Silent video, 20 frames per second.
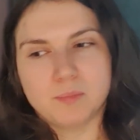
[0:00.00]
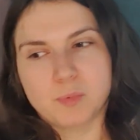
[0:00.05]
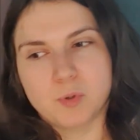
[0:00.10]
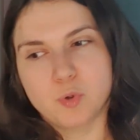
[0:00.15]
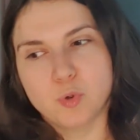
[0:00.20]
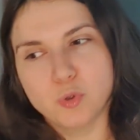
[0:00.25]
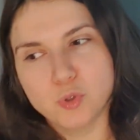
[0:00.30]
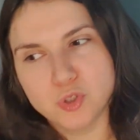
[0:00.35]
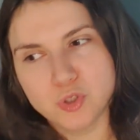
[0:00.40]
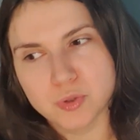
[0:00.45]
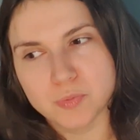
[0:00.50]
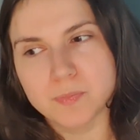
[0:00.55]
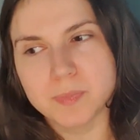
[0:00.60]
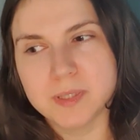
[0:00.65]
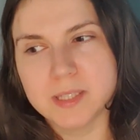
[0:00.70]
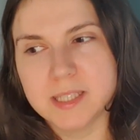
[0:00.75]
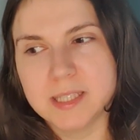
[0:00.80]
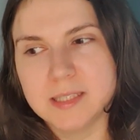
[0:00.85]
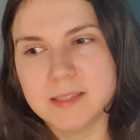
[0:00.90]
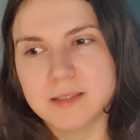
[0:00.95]
Could you
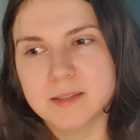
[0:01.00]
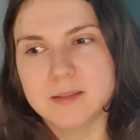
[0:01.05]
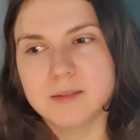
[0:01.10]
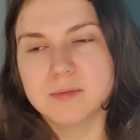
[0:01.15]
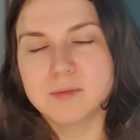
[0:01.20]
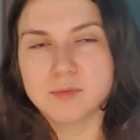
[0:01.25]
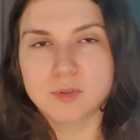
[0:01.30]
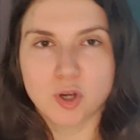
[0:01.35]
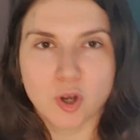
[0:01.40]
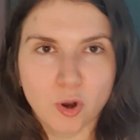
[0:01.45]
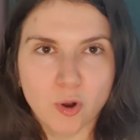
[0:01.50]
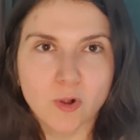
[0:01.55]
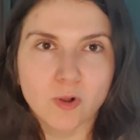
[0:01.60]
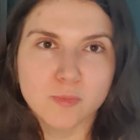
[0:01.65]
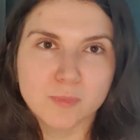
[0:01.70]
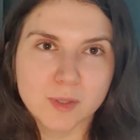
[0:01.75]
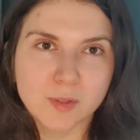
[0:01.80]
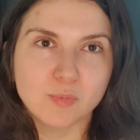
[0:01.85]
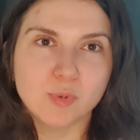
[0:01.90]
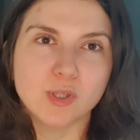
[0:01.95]
please call
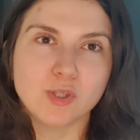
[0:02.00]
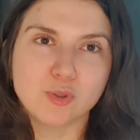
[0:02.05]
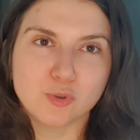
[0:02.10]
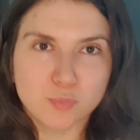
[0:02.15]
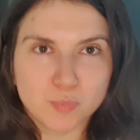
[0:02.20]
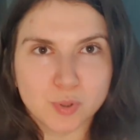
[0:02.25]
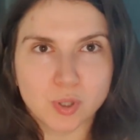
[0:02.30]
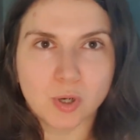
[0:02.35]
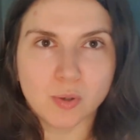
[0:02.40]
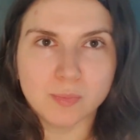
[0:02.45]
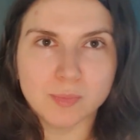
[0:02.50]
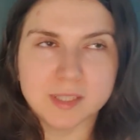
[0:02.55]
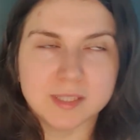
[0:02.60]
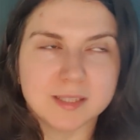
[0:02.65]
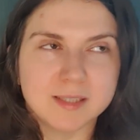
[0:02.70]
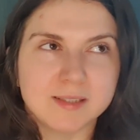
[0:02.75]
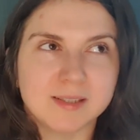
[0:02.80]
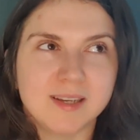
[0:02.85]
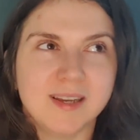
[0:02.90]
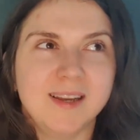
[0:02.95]
me when you
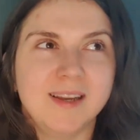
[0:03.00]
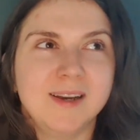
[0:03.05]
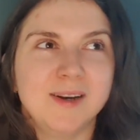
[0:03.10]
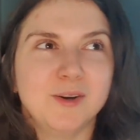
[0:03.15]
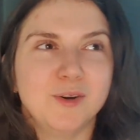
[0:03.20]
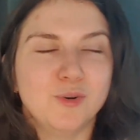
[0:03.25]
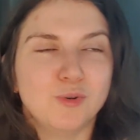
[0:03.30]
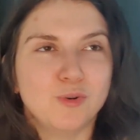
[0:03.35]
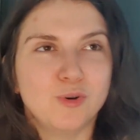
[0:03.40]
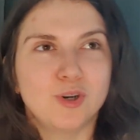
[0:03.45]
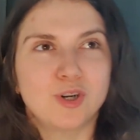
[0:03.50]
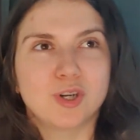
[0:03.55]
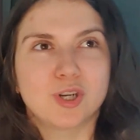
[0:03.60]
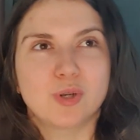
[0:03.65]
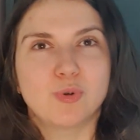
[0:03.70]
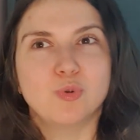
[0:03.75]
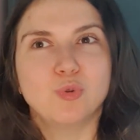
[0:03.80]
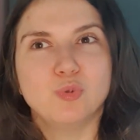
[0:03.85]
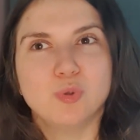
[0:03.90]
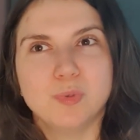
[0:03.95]
promise, or
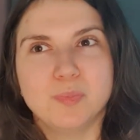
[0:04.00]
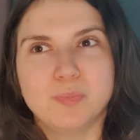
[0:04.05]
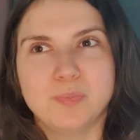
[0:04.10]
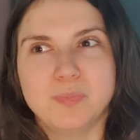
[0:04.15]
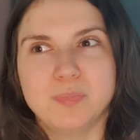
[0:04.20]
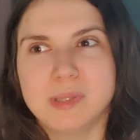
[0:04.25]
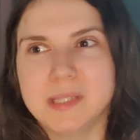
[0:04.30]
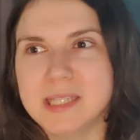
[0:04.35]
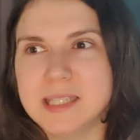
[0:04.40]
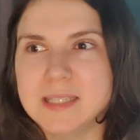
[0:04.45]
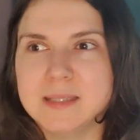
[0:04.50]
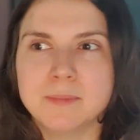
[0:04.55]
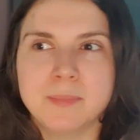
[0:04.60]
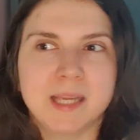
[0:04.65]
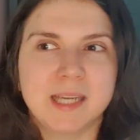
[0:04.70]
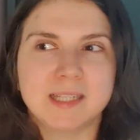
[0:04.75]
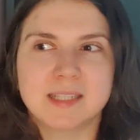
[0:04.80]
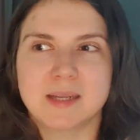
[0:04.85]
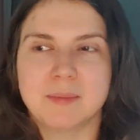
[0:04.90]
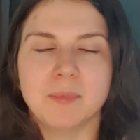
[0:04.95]
could we please
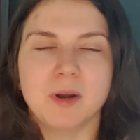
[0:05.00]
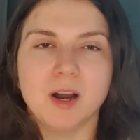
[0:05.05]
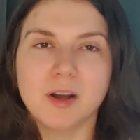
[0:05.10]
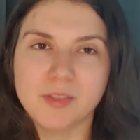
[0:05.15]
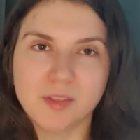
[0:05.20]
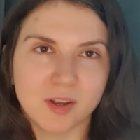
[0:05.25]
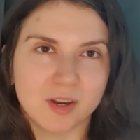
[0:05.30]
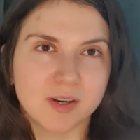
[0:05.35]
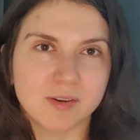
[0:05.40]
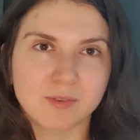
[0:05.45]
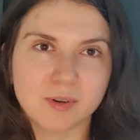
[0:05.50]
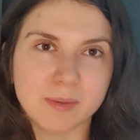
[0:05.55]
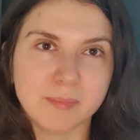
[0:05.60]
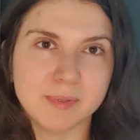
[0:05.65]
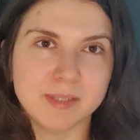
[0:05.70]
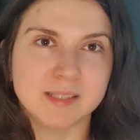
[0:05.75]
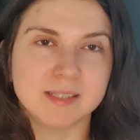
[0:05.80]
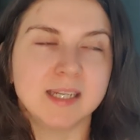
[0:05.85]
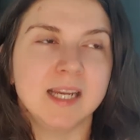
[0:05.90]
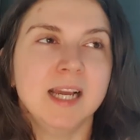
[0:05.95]
make some other
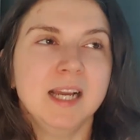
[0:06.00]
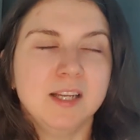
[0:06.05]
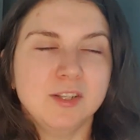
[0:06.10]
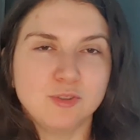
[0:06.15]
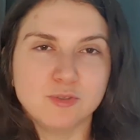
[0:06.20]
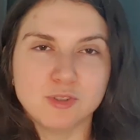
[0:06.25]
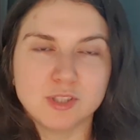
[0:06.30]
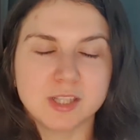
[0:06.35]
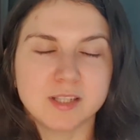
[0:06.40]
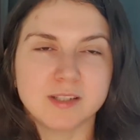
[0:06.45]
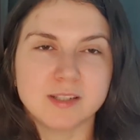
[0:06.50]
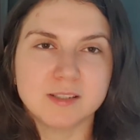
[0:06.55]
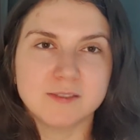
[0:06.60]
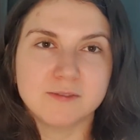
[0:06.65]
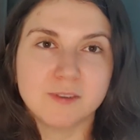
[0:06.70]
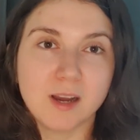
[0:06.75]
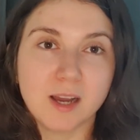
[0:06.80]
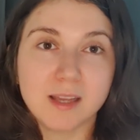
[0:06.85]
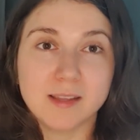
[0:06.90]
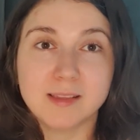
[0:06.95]
agreement to
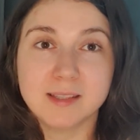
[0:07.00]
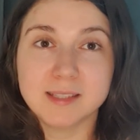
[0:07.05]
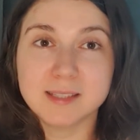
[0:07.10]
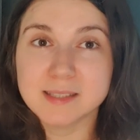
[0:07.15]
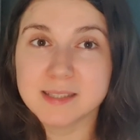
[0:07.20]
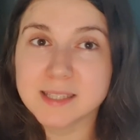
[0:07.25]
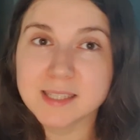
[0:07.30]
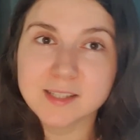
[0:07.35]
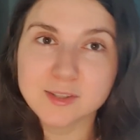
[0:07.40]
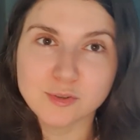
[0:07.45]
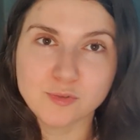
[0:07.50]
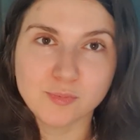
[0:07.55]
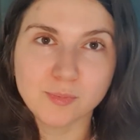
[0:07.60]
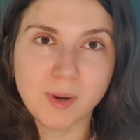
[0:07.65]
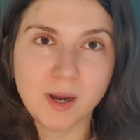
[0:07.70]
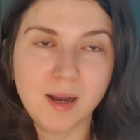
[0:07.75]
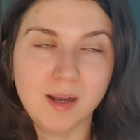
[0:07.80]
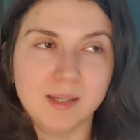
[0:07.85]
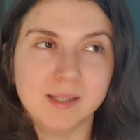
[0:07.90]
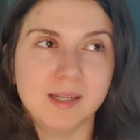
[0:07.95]
satisfy this need of
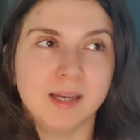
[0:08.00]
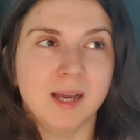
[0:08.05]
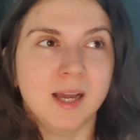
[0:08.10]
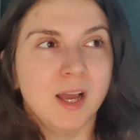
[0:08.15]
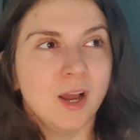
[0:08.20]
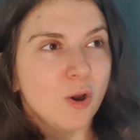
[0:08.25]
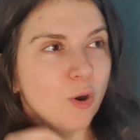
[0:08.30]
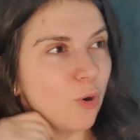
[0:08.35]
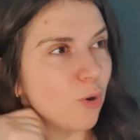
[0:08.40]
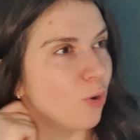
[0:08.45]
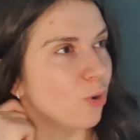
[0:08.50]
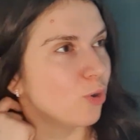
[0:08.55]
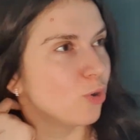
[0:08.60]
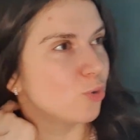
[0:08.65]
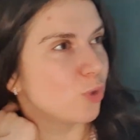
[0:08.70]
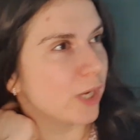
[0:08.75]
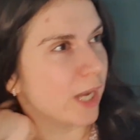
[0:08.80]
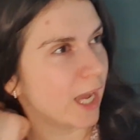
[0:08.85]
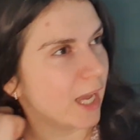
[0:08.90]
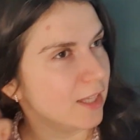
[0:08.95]
mine? Or
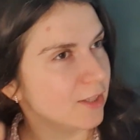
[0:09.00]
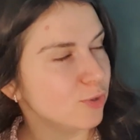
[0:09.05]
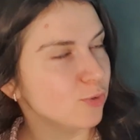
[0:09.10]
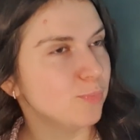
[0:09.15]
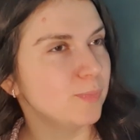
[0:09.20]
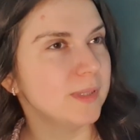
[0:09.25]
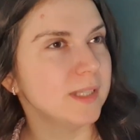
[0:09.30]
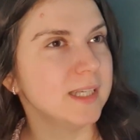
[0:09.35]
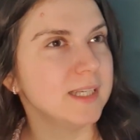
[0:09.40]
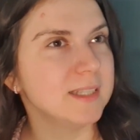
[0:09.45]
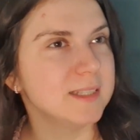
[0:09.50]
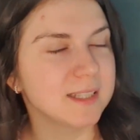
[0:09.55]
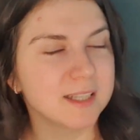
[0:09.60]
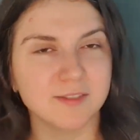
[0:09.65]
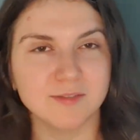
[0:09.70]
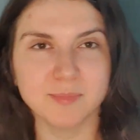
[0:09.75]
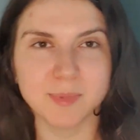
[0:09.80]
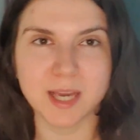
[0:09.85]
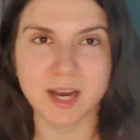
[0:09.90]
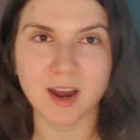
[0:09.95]
can you please
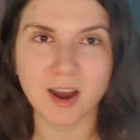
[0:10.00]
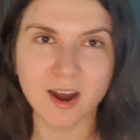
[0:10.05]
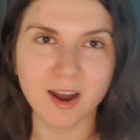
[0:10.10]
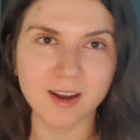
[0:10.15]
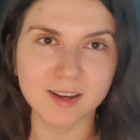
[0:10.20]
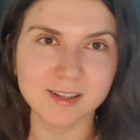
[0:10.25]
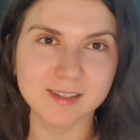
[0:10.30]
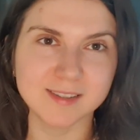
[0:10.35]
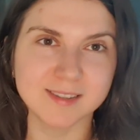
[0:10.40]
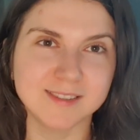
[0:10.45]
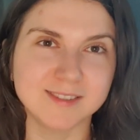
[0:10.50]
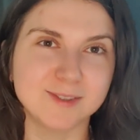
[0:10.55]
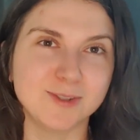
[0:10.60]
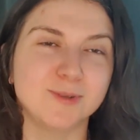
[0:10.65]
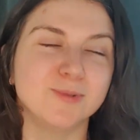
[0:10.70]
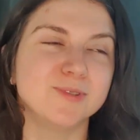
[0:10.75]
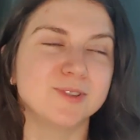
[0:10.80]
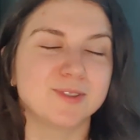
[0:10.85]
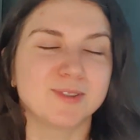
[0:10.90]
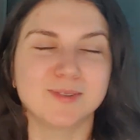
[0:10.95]
give me a hug
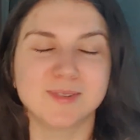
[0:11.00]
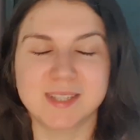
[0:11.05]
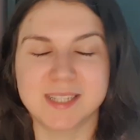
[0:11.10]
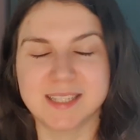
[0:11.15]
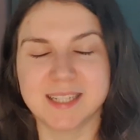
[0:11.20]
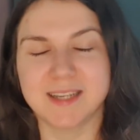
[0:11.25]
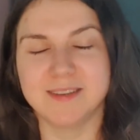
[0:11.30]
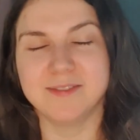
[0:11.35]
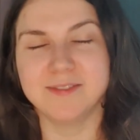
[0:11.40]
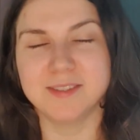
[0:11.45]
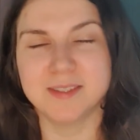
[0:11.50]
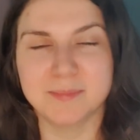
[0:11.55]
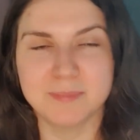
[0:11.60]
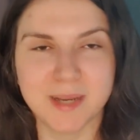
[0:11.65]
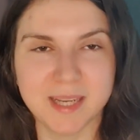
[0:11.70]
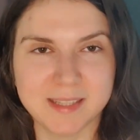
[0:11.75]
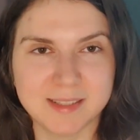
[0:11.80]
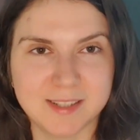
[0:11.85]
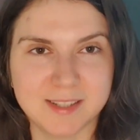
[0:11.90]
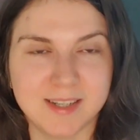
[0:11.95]
so that I feel
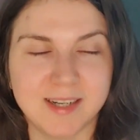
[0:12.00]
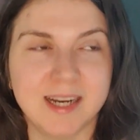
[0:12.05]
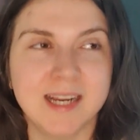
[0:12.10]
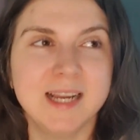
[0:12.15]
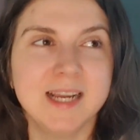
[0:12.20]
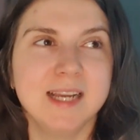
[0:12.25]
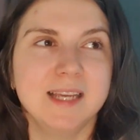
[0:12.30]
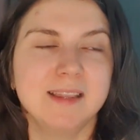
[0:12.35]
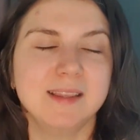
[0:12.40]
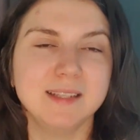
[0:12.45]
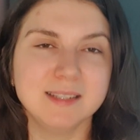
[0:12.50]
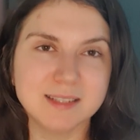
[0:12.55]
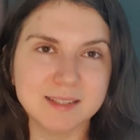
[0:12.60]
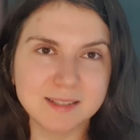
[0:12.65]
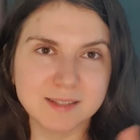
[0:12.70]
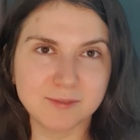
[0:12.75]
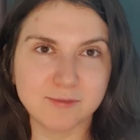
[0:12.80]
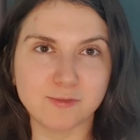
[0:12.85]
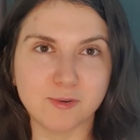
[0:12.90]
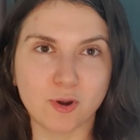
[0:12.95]
better? This is
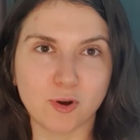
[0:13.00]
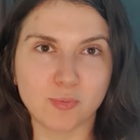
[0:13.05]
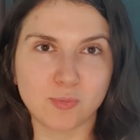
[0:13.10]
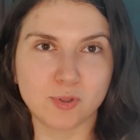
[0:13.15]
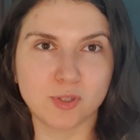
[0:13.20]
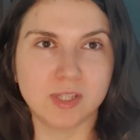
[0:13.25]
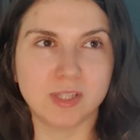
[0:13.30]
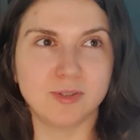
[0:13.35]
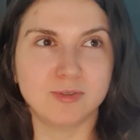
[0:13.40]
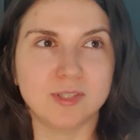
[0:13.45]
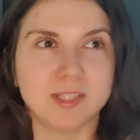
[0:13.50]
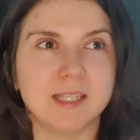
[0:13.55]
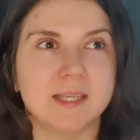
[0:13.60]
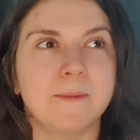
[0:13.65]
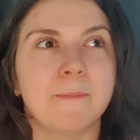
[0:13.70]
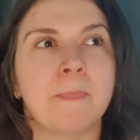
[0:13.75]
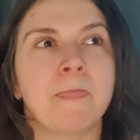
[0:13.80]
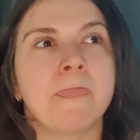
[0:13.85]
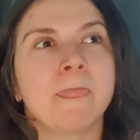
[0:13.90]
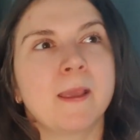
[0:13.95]
the formula, you see.
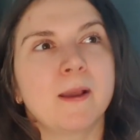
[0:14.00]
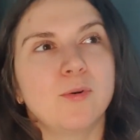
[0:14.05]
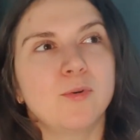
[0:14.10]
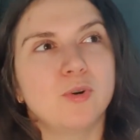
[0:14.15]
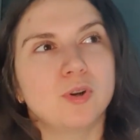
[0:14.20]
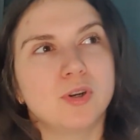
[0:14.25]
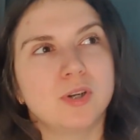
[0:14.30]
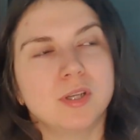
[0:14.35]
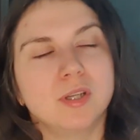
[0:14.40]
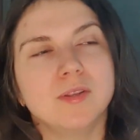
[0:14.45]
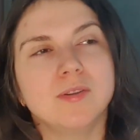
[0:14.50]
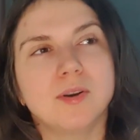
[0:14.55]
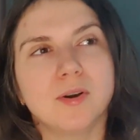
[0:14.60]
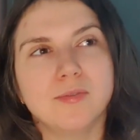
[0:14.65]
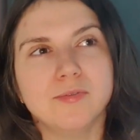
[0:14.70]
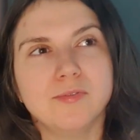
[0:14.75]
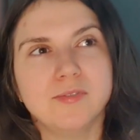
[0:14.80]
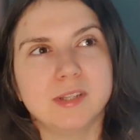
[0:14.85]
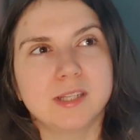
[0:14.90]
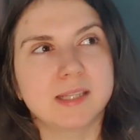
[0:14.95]
Or in
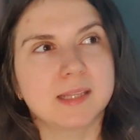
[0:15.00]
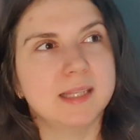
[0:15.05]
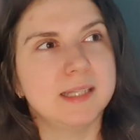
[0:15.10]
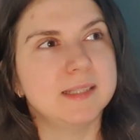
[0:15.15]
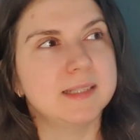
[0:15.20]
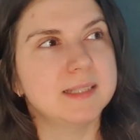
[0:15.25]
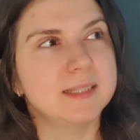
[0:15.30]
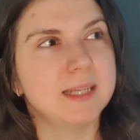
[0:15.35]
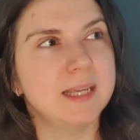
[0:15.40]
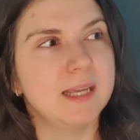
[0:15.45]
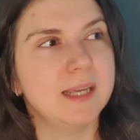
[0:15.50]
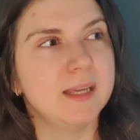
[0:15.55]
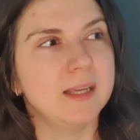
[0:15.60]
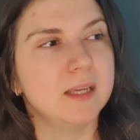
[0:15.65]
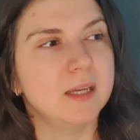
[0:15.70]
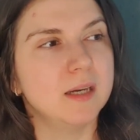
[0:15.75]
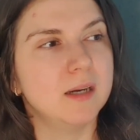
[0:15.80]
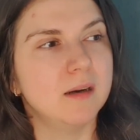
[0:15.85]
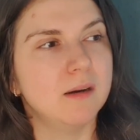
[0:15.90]
conflict, let's say